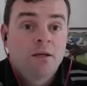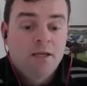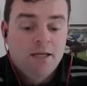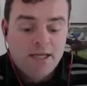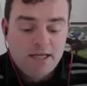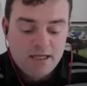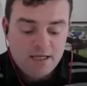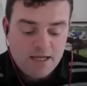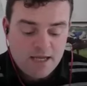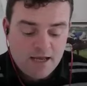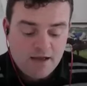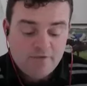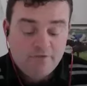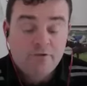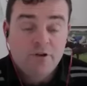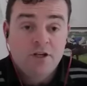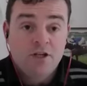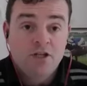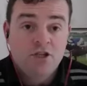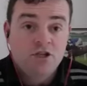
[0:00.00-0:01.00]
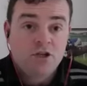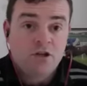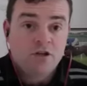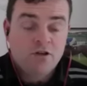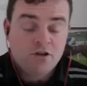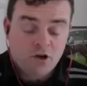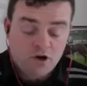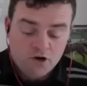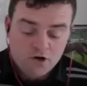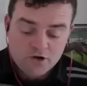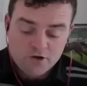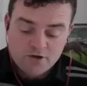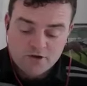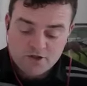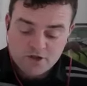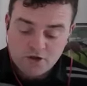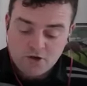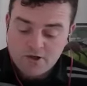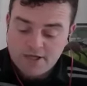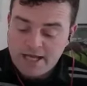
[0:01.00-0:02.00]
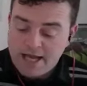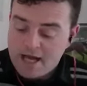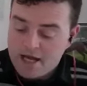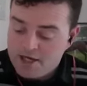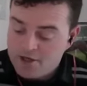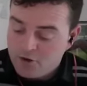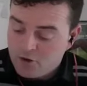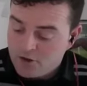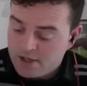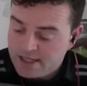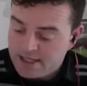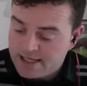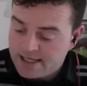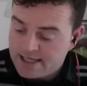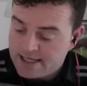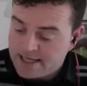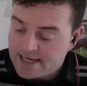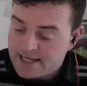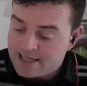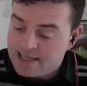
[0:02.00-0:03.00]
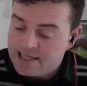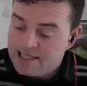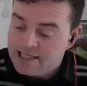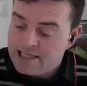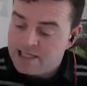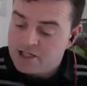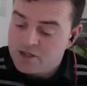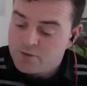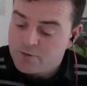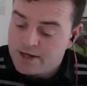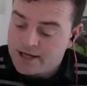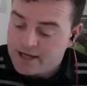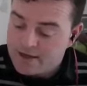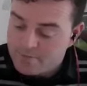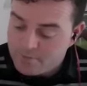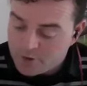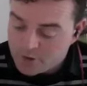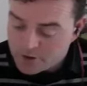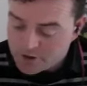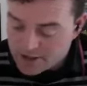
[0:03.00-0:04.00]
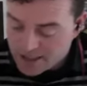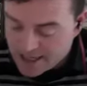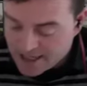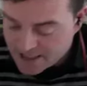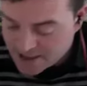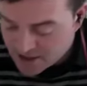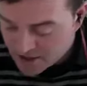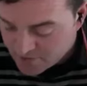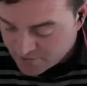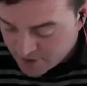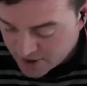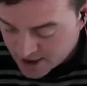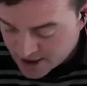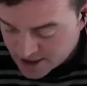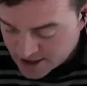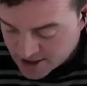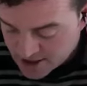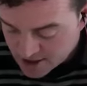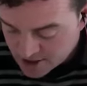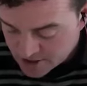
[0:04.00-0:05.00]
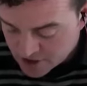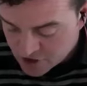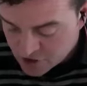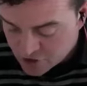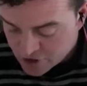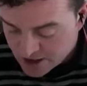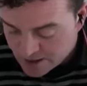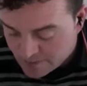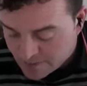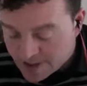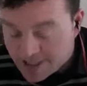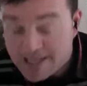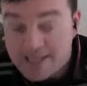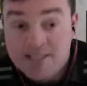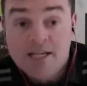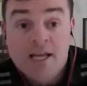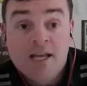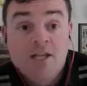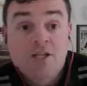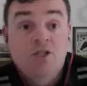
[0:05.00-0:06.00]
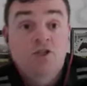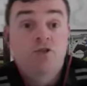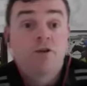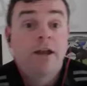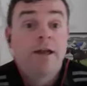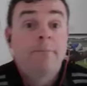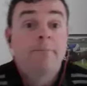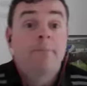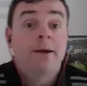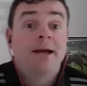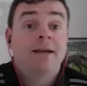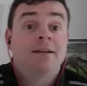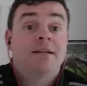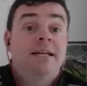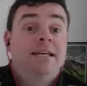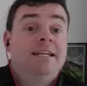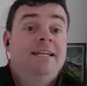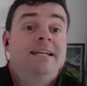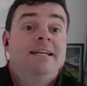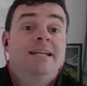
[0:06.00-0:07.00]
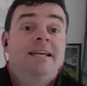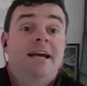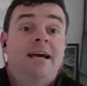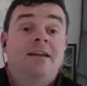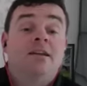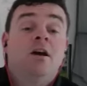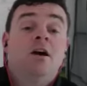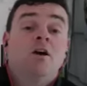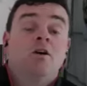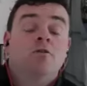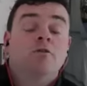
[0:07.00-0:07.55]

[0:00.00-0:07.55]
he finished third. So yeah, I know he didn't get the each way, but as advised, the 3 place straight bet he did get.